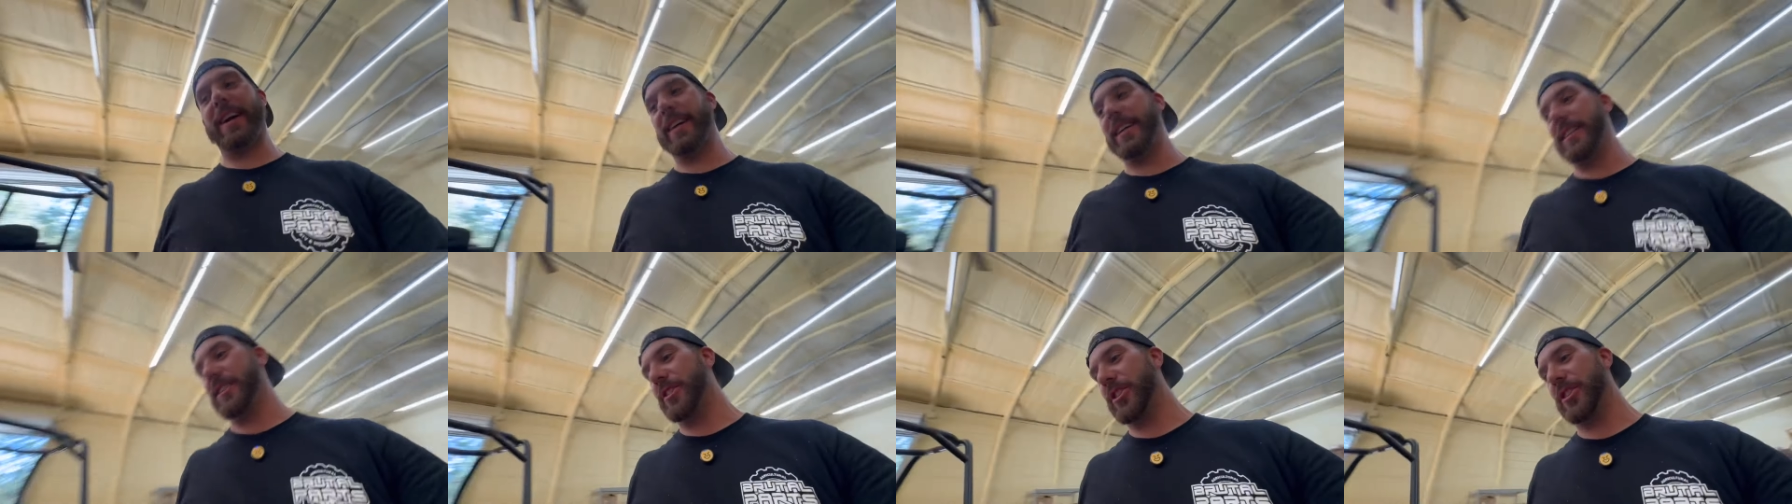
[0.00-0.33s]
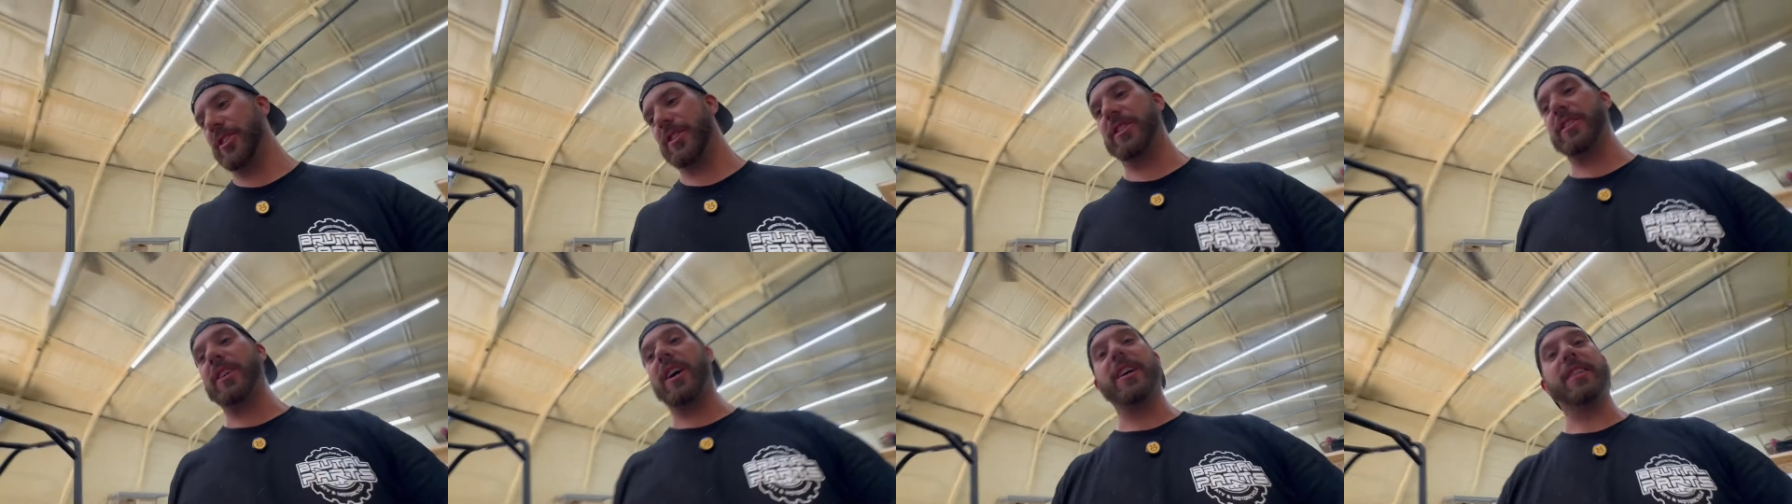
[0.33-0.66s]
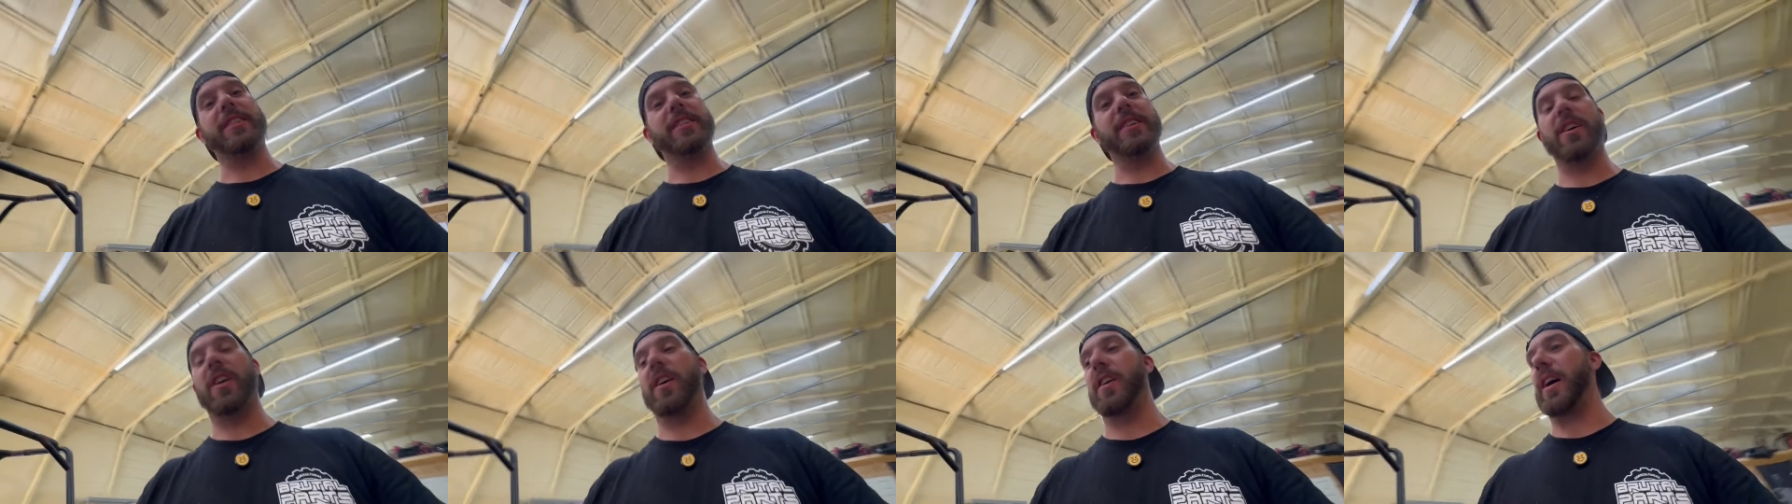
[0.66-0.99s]
and just sucked
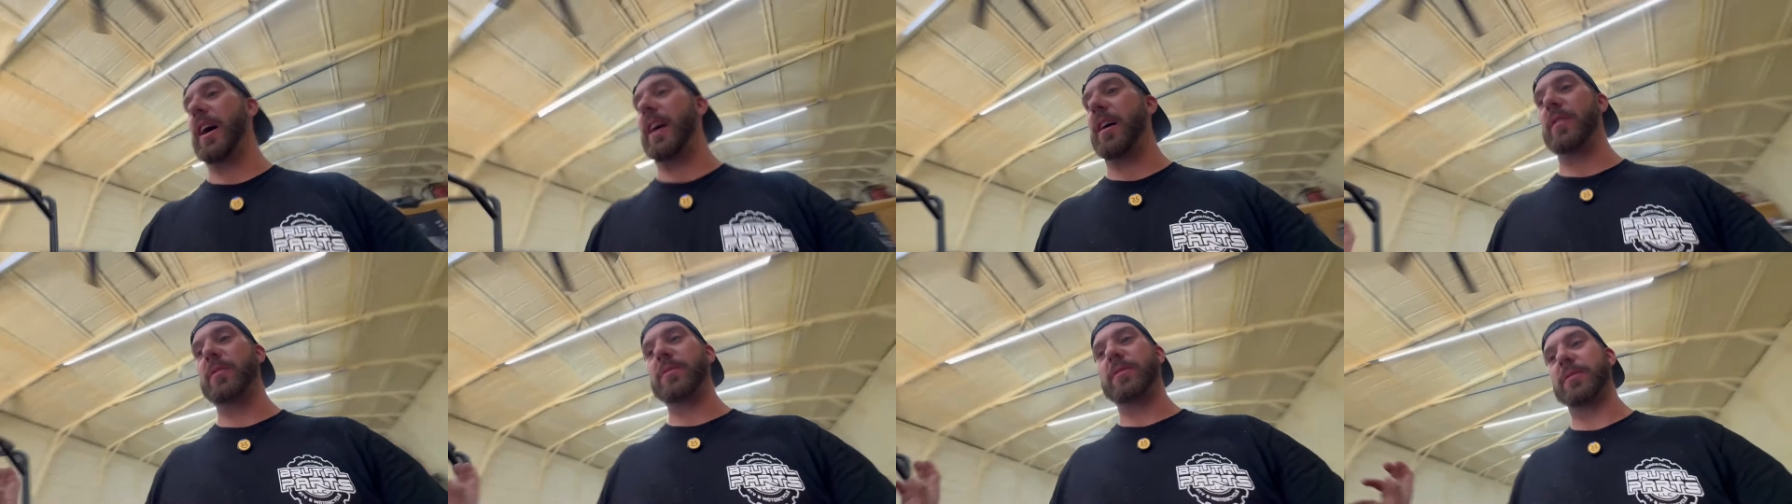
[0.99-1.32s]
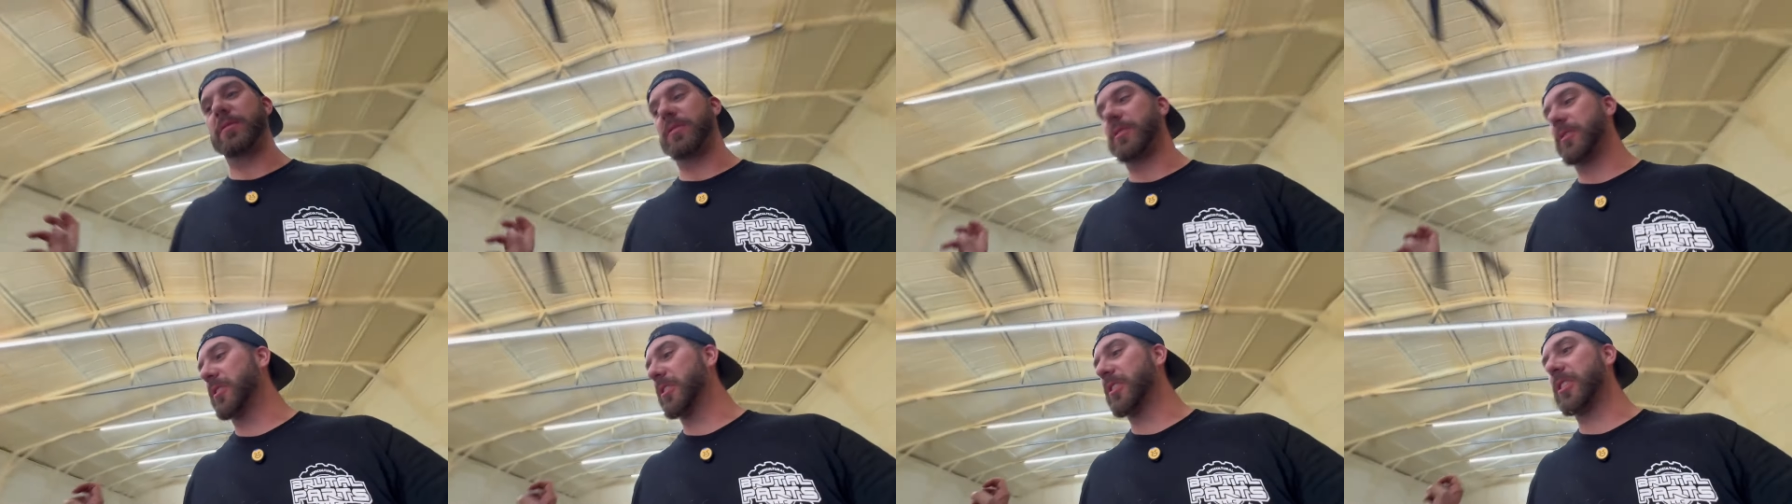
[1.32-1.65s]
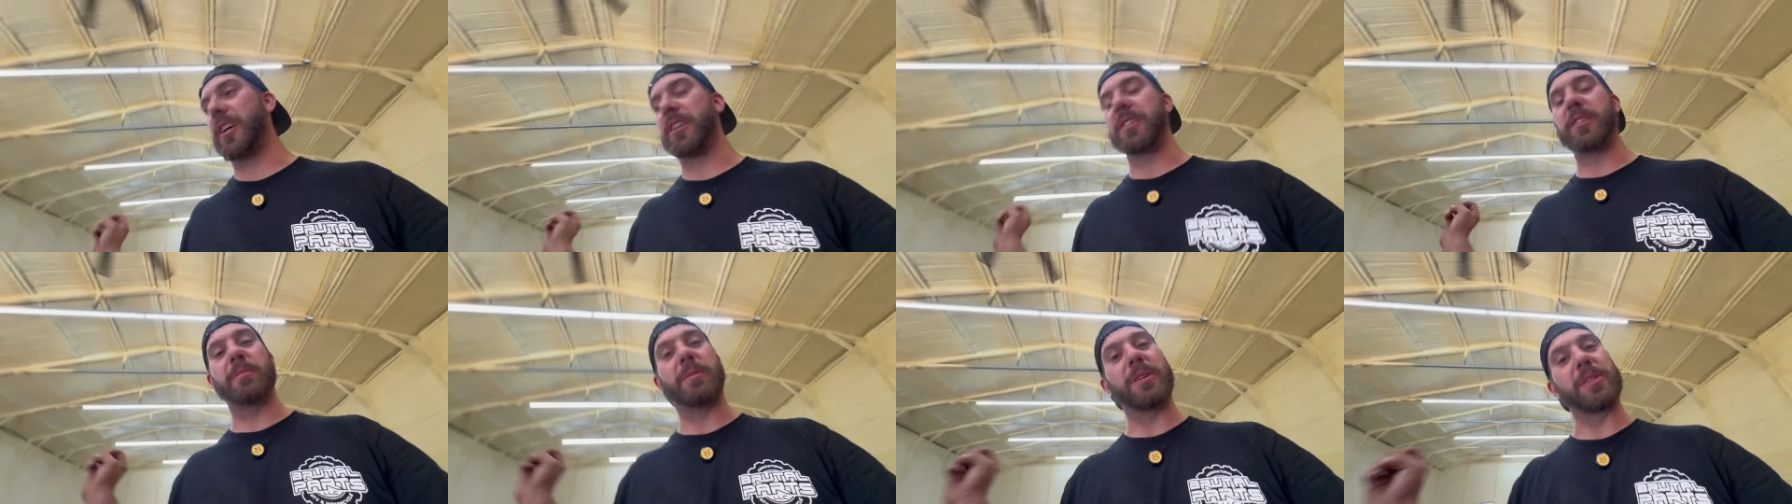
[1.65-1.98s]
it all out and
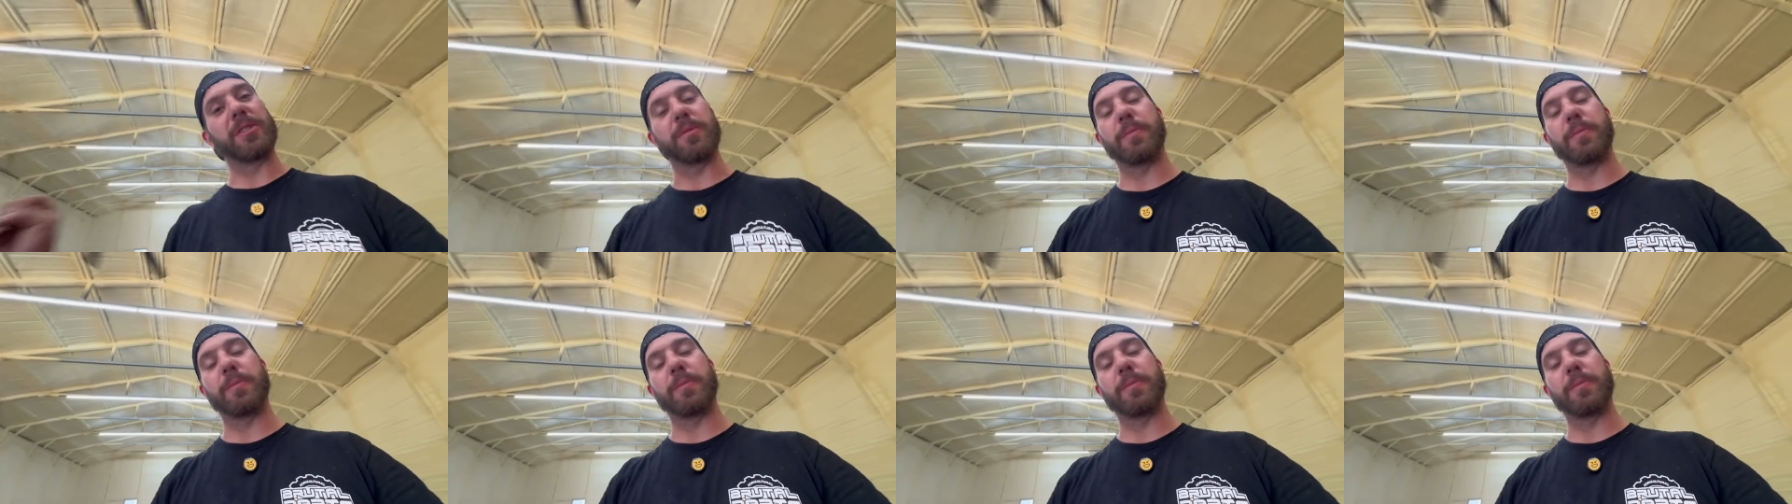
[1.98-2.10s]
sucked a bunch